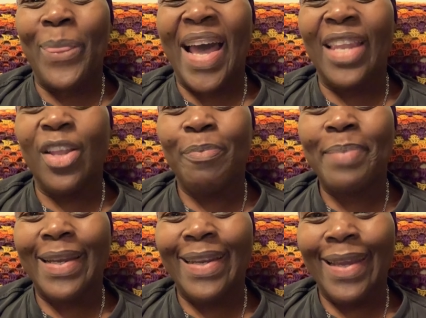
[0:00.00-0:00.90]
I love
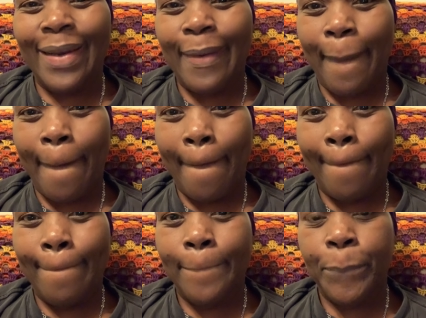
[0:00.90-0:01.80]
my daddy.
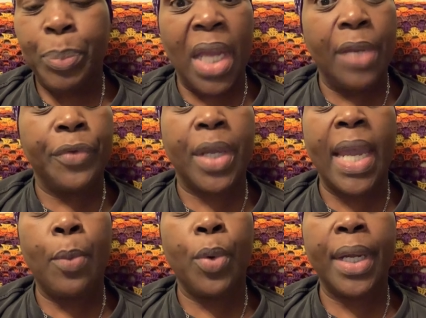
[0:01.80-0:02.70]
And if you
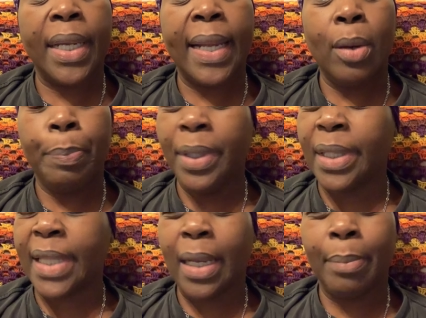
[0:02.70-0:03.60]
can't work it out, put the
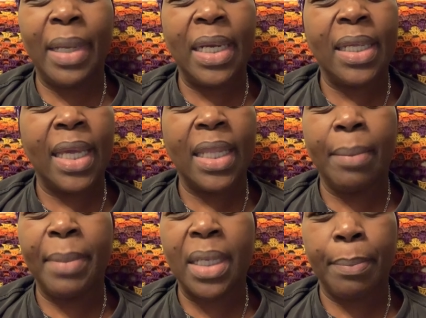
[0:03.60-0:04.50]
thing back together
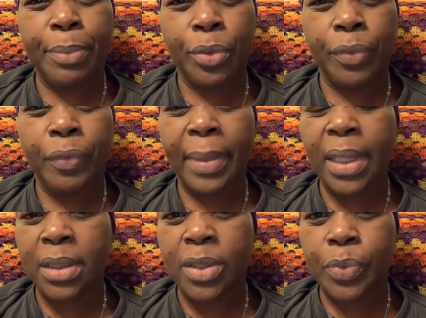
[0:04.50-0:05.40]
and make it beautiful. Make
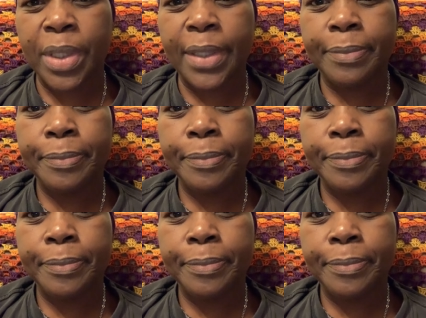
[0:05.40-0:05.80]
it sweet.